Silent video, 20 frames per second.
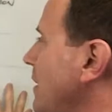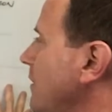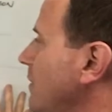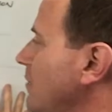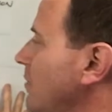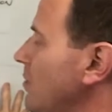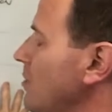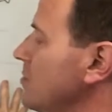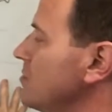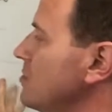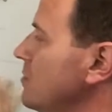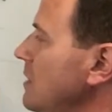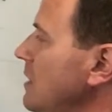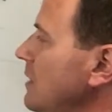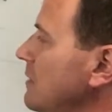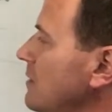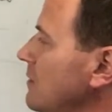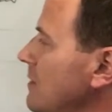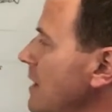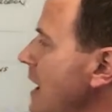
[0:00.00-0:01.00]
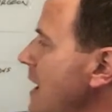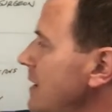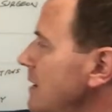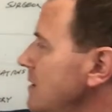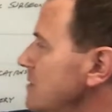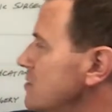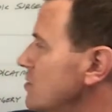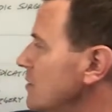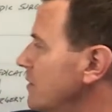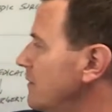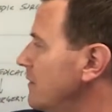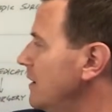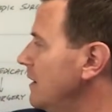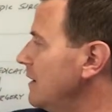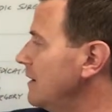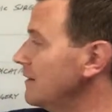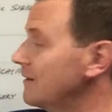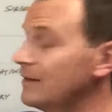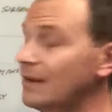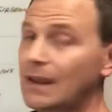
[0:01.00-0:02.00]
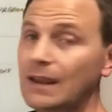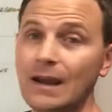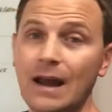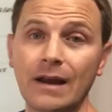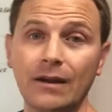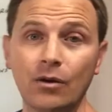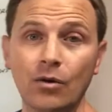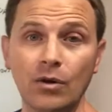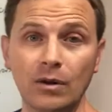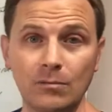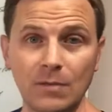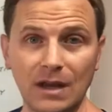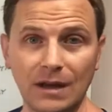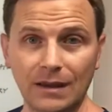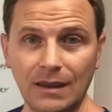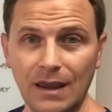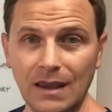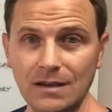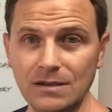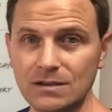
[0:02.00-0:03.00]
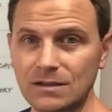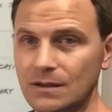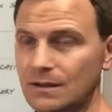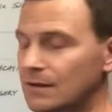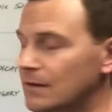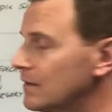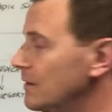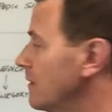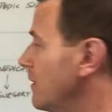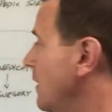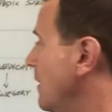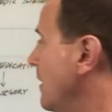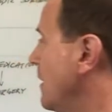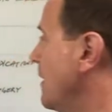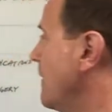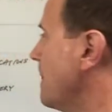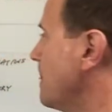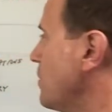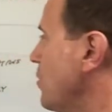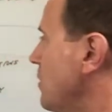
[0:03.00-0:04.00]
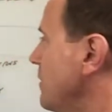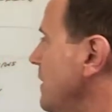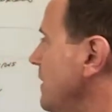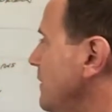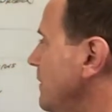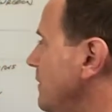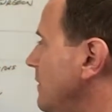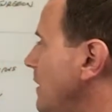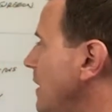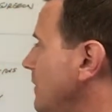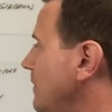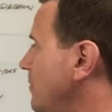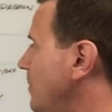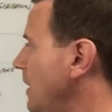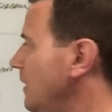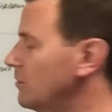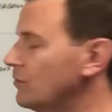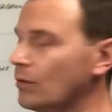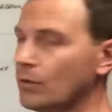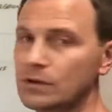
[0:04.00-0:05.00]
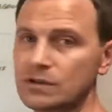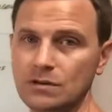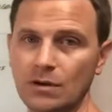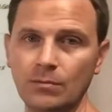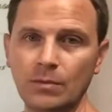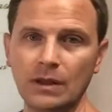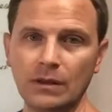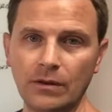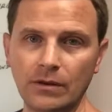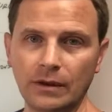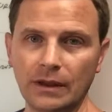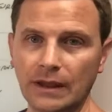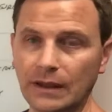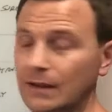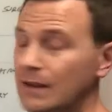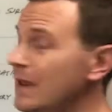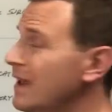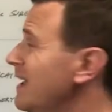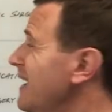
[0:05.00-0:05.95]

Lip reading: in surgery and you're not interested in, say, ongoing medications, well, this is that space where we should be looking.